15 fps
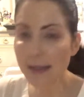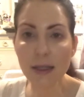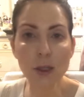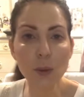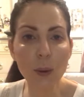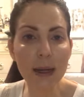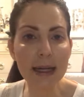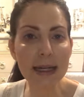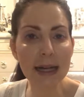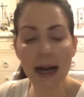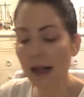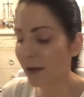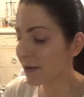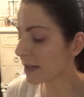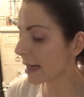than
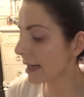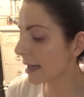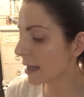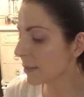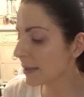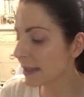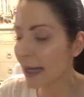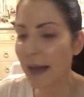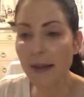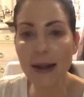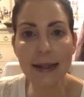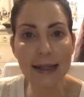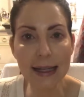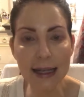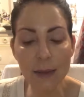$20 on Amazon.
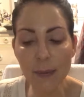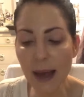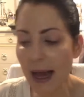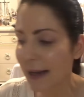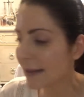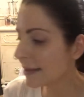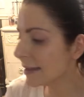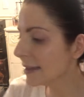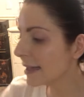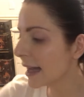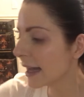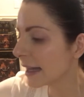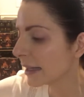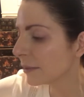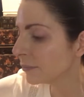That's Emax
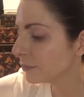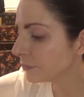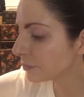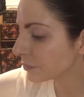Design.